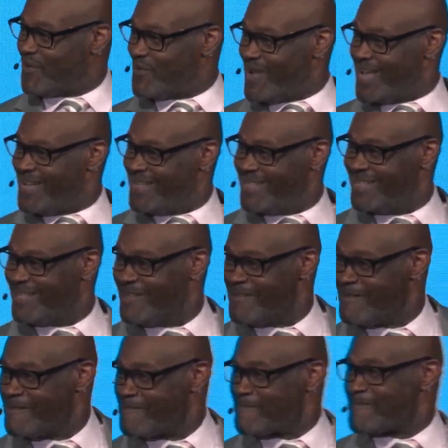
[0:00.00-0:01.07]
real?
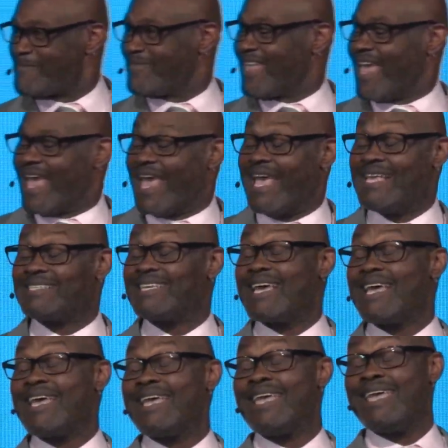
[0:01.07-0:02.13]
He said,
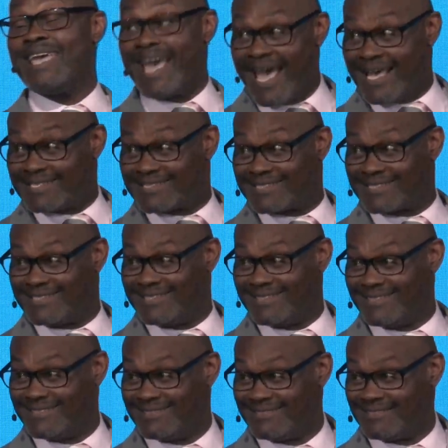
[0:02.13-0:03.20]
yes.
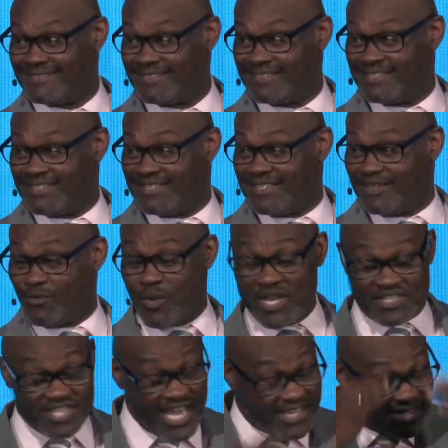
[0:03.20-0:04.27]
We
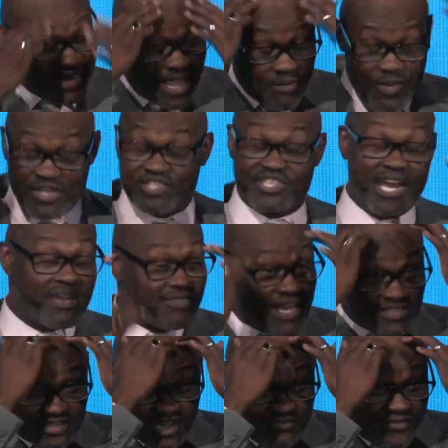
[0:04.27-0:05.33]
take that, we shave that
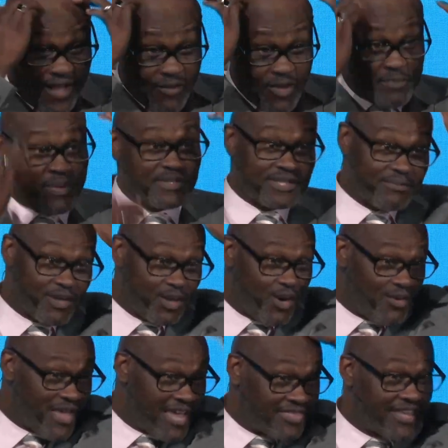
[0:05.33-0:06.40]
stuff off. We put some glue on
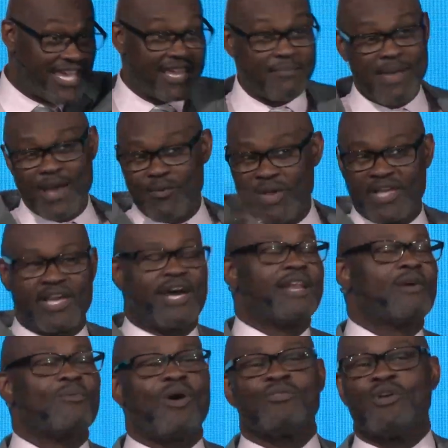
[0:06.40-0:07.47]
that thing, and man, we cut it.
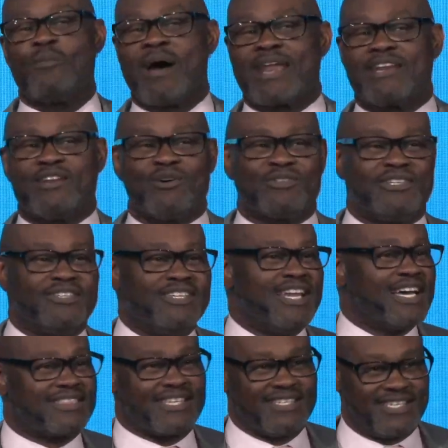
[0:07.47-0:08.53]
Won't nobody know
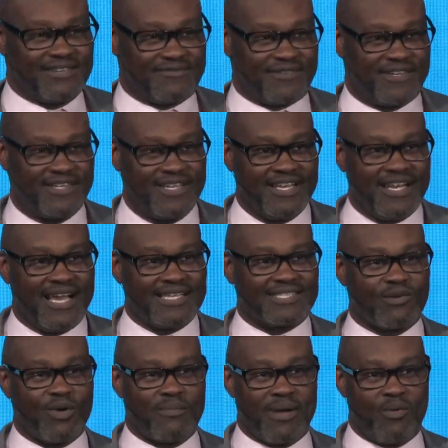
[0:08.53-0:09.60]
nothing different. I said,
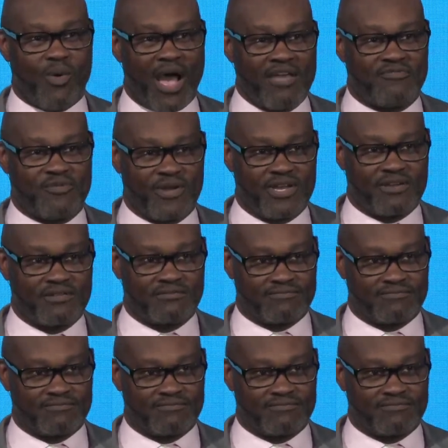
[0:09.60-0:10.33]
well, my wife will.